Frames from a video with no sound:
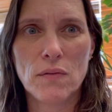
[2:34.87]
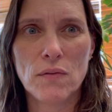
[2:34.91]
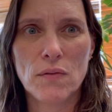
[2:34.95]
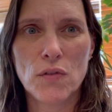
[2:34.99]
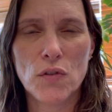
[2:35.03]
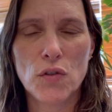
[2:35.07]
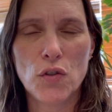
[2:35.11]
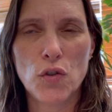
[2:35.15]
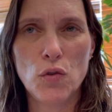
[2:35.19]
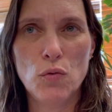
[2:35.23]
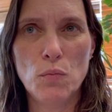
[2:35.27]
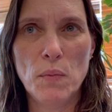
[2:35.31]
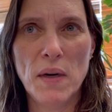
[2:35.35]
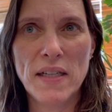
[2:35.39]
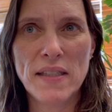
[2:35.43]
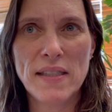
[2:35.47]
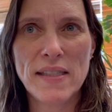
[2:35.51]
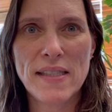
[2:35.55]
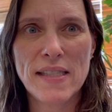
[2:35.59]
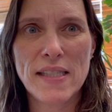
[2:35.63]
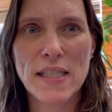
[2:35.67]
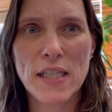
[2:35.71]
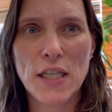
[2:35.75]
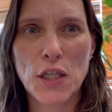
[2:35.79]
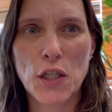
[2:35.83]
2
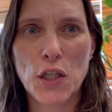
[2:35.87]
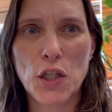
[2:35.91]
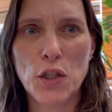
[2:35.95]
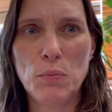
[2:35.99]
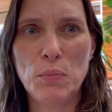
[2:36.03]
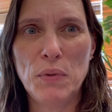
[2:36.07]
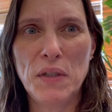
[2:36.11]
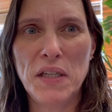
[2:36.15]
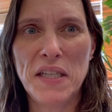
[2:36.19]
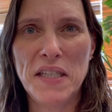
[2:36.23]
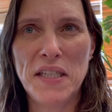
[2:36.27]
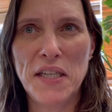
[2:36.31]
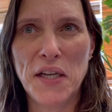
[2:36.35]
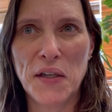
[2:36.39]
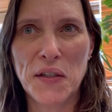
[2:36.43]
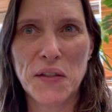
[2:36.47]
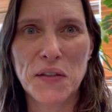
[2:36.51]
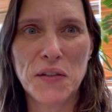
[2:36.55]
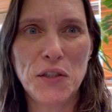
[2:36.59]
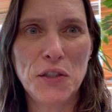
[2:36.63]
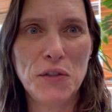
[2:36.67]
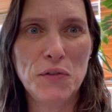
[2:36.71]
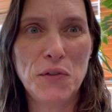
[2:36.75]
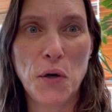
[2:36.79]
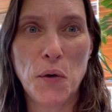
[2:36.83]
months, it could be a year,
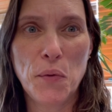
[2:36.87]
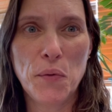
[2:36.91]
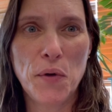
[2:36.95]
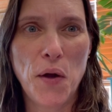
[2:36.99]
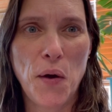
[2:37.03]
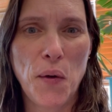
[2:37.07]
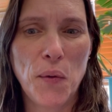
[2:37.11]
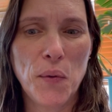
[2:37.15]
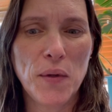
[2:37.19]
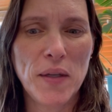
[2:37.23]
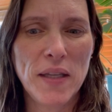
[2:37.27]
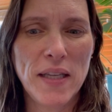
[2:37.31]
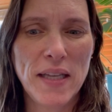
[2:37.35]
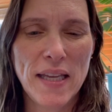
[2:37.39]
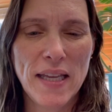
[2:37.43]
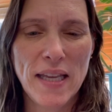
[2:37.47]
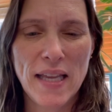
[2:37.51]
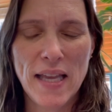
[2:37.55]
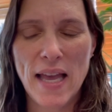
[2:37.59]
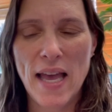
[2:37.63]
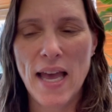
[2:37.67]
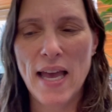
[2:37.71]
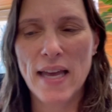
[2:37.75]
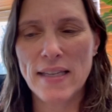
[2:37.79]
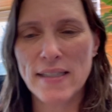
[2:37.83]
you don't know.
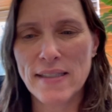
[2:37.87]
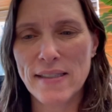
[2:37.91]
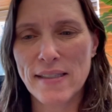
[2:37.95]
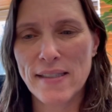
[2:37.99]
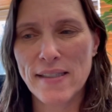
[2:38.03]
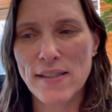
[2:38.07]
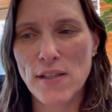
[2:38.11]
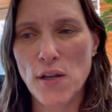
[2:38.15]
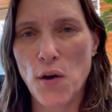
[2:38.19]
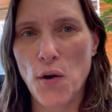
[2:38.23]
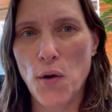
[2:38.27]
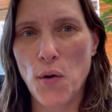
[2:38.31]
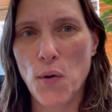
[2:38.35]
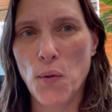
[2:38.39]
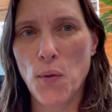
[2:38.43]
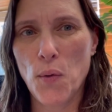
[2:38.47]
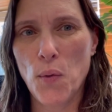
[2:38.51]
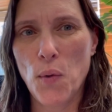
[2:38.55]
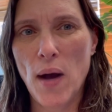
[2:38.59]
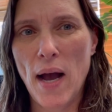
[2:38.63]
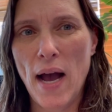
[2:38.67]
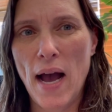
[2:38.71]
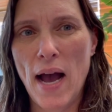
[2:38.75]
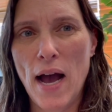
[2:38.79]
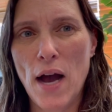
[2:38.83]
And
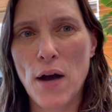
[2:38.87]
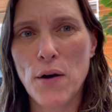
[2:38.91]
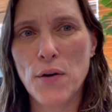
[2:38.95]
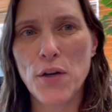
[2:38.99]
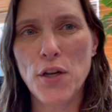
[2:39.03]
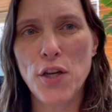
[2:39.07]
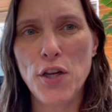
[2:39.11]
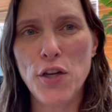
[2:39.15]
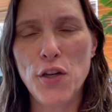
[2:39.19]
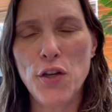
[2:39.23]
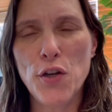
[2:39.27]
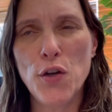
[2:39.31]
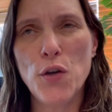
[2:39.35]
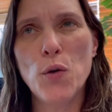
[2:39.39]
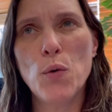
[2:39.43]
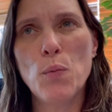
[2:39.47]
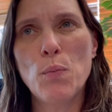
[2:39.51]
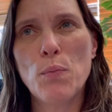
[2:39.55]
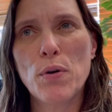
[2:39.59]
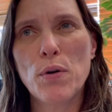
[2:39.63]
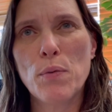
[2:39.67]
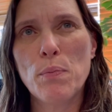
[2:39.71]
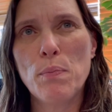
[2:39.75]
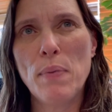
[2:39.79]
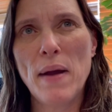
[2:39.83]
so how do you
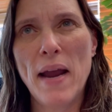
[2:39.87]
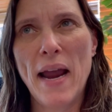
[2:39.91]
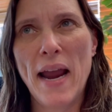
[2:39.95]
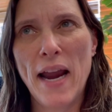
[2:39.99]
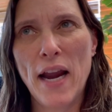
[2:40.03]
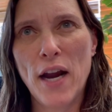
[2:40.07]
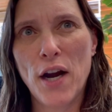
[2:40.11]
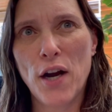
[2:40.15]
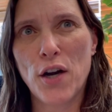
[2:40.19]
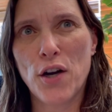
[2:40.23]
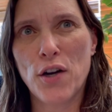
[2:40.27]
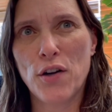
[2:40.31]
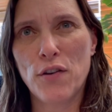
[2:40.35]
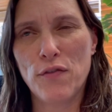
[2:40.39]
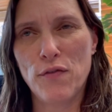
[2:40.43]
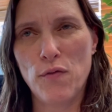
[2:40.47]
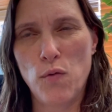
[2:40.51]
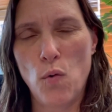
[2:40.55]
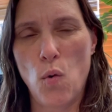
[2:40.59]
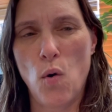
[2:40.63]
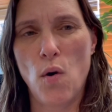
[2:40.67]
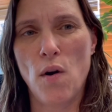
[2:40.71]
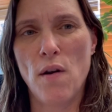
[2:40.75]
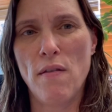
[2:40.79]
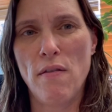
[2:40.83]
prepare
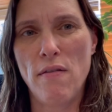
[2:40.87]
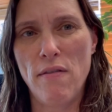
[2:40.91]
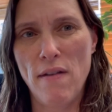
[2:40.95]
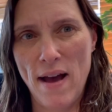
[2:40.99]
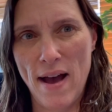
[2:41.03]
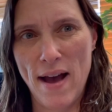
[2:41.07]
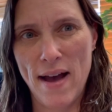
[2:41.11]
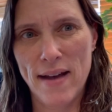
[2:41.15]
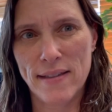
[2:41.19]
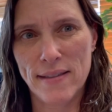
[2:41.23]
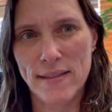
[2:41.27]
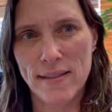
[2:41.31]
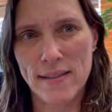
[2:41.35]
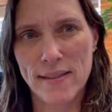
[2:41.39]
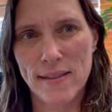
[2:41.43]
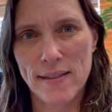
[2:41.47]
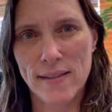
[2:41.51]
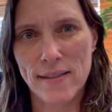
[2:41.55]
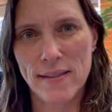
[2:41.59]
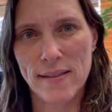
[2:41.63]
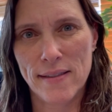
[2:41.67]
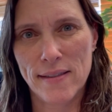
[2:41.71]
for that